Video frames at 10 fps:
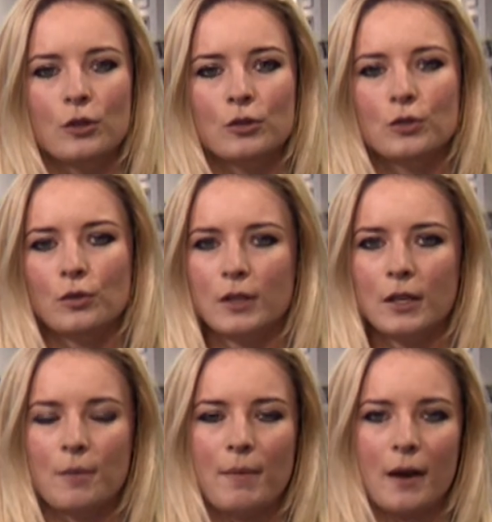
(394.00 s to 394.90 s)

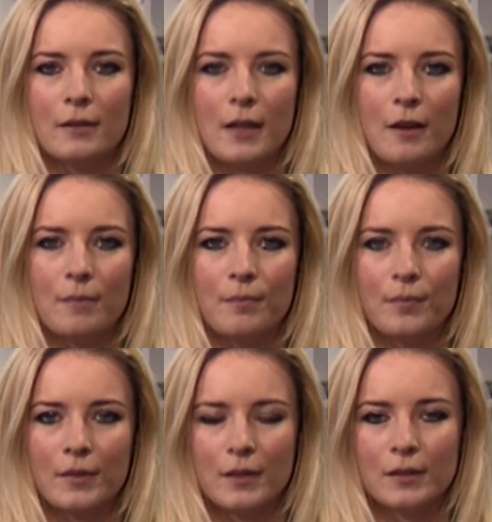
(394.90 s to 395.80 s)
talking about
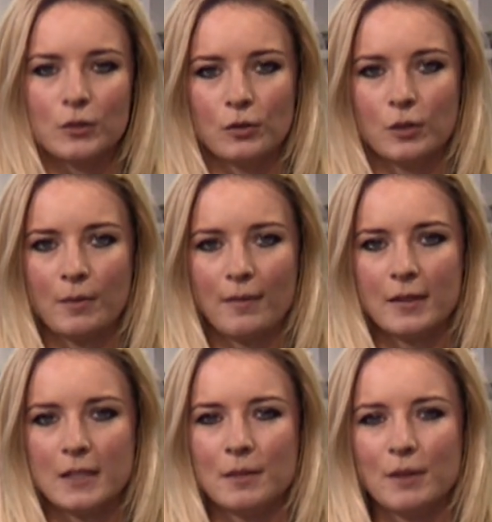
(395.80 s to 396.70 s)
the
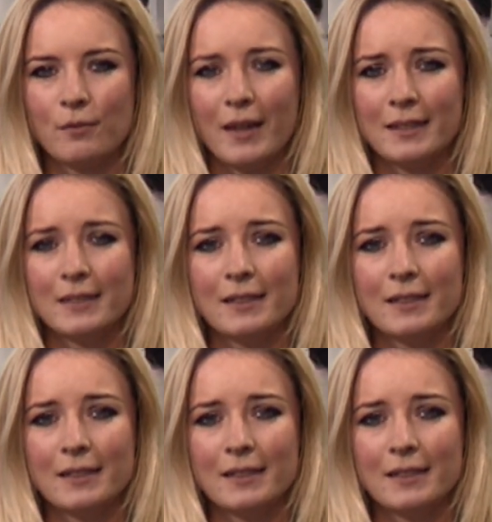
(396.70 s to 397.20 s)
ECB rates.